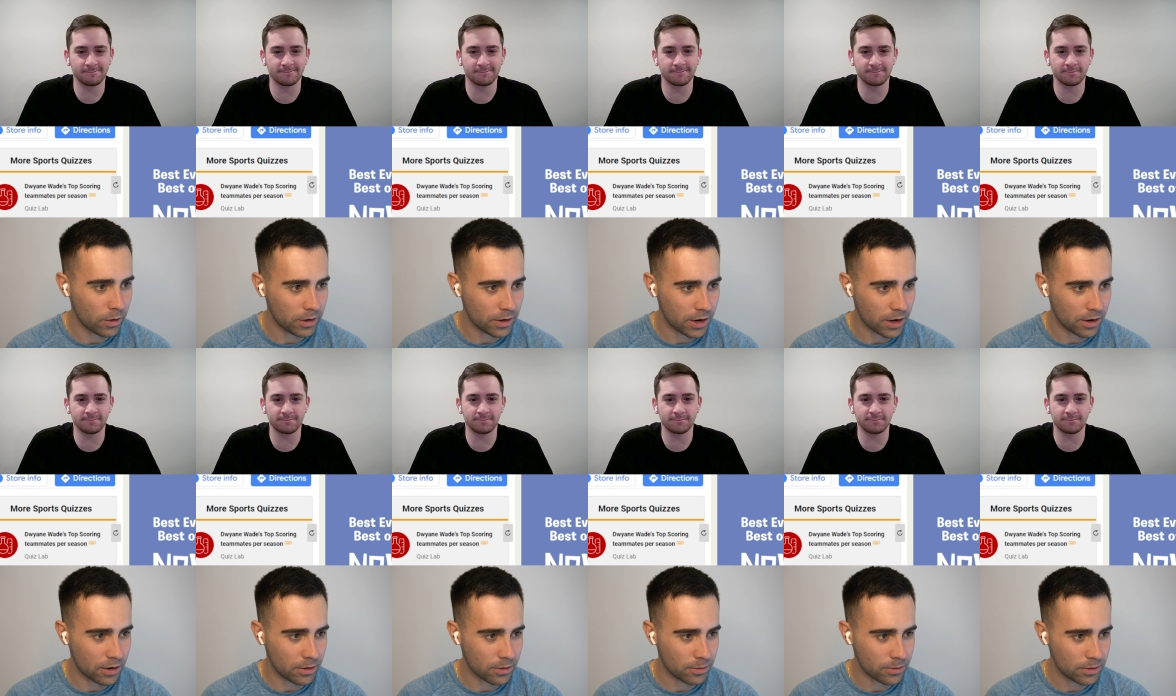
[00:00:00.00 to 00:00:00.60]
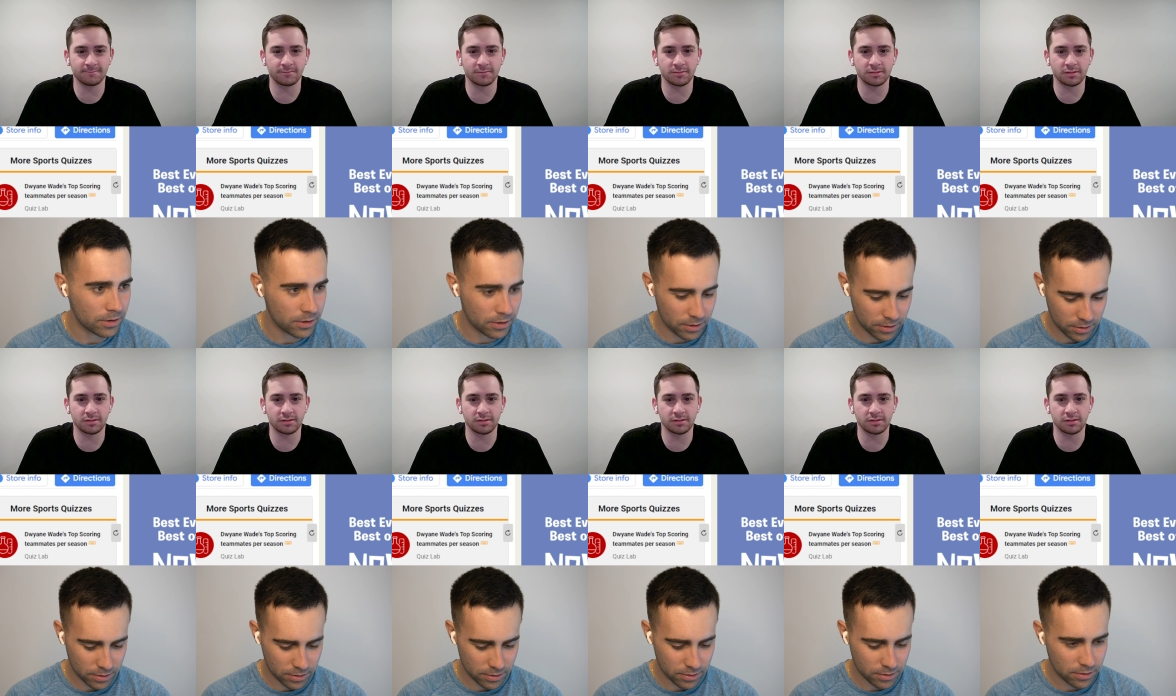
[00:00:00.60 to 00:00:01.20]
Speaker 1: No.
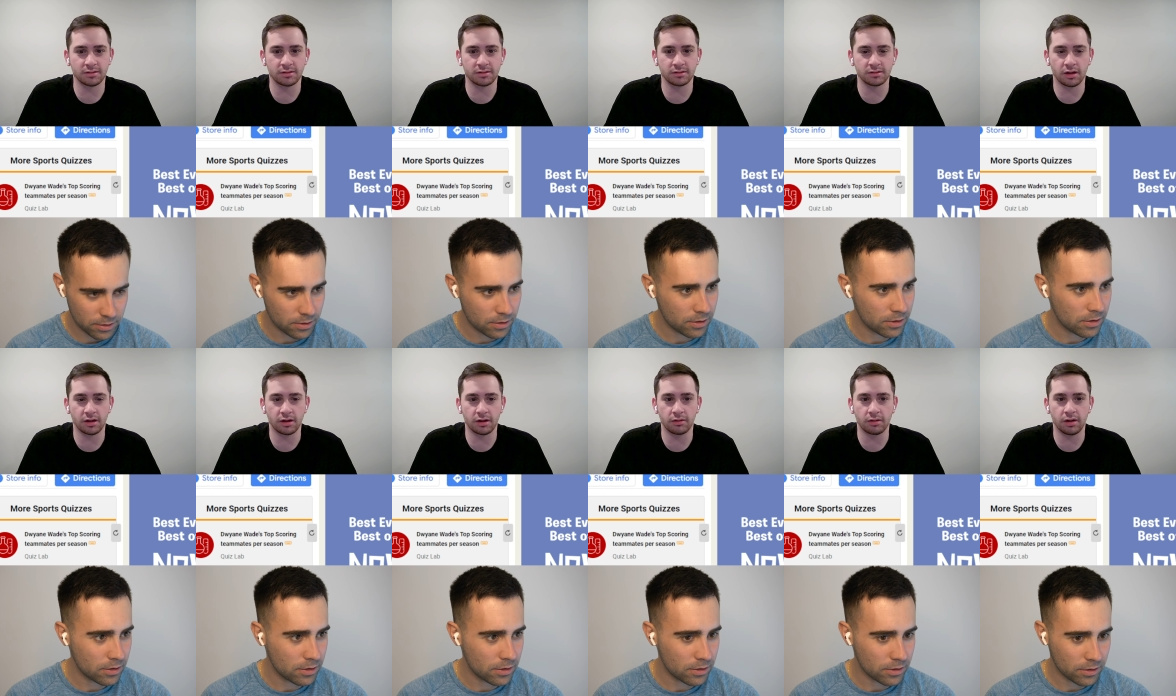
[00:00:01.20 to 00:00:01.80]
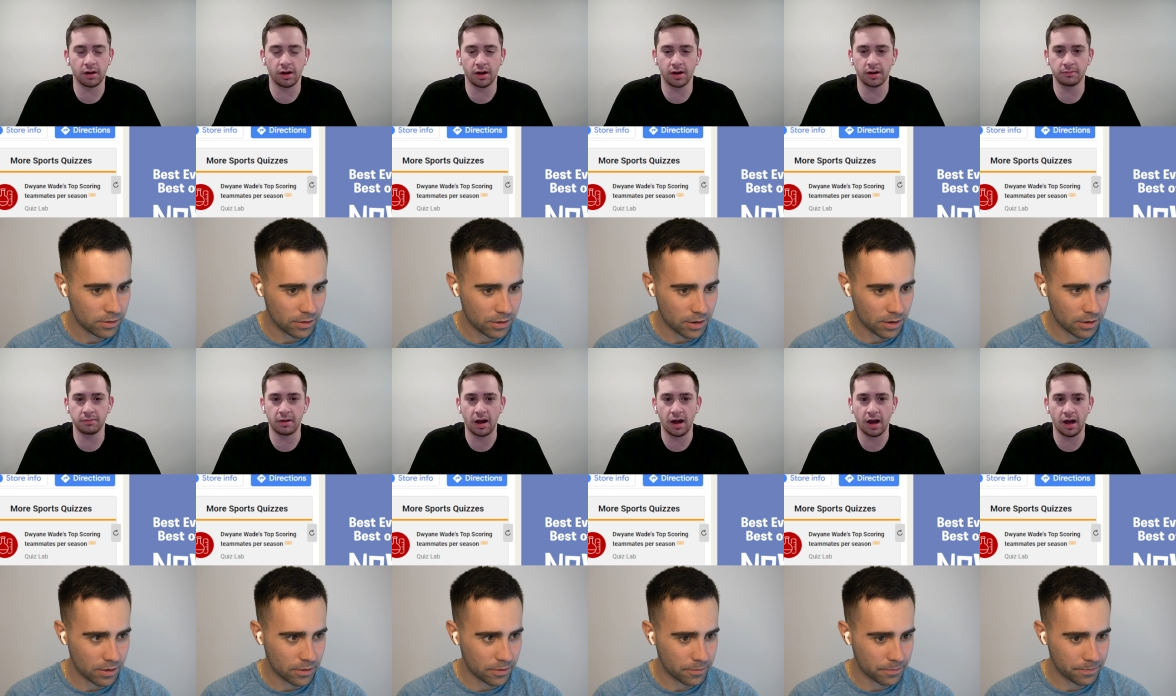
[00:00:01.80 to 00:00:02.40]
No. Uh,
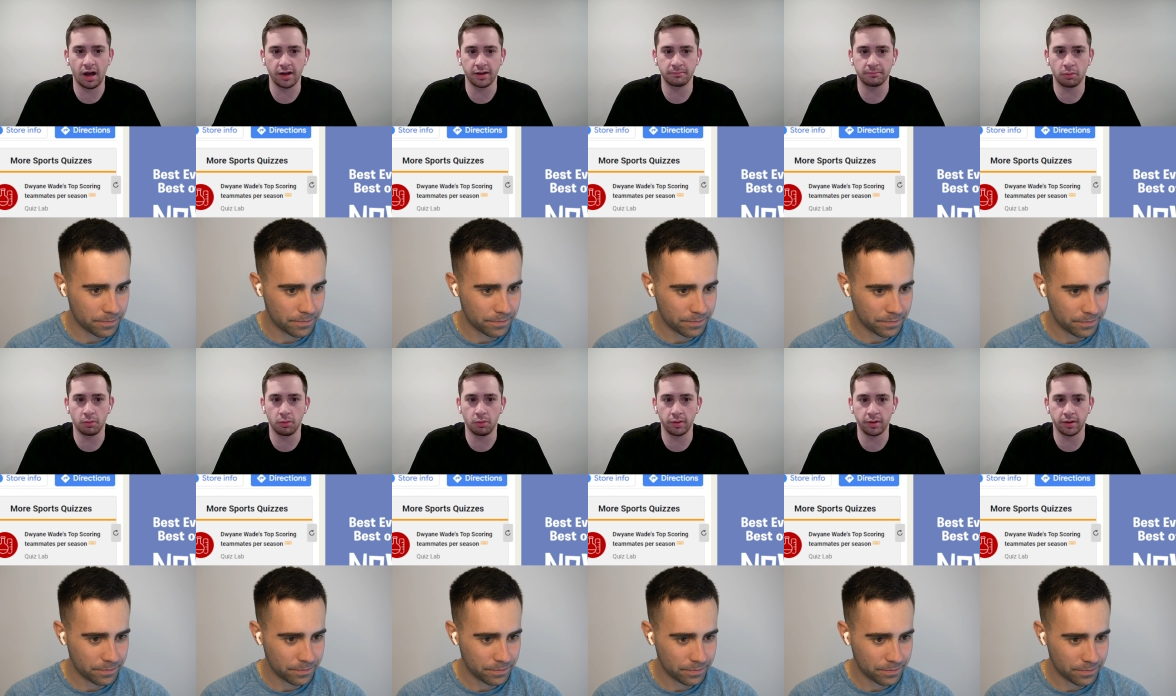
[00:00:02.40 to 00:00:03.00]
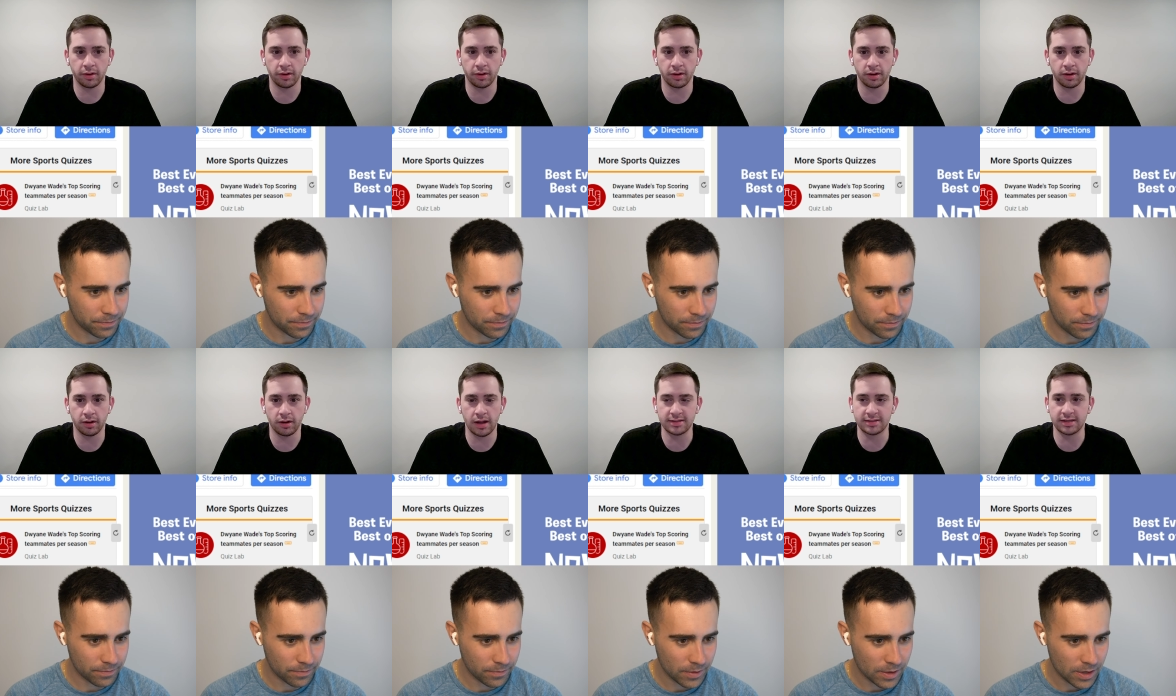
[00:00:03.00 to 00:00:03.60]
Hyde, Poyer.
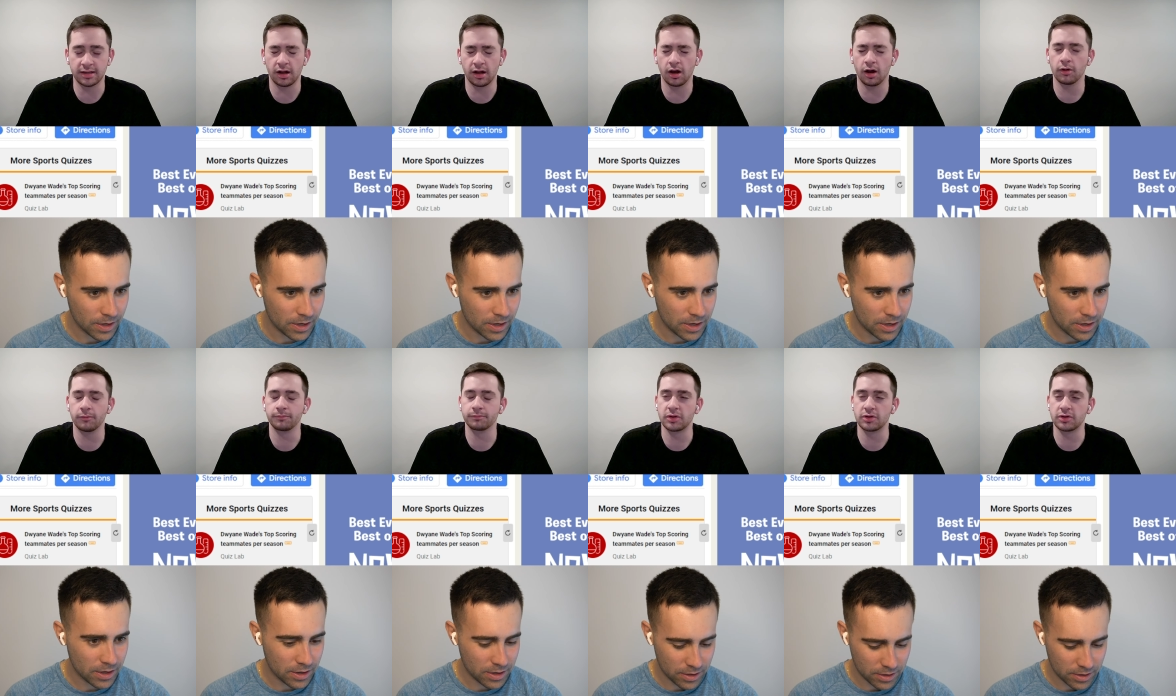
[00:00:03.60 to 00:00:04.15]
Is it? Oh, is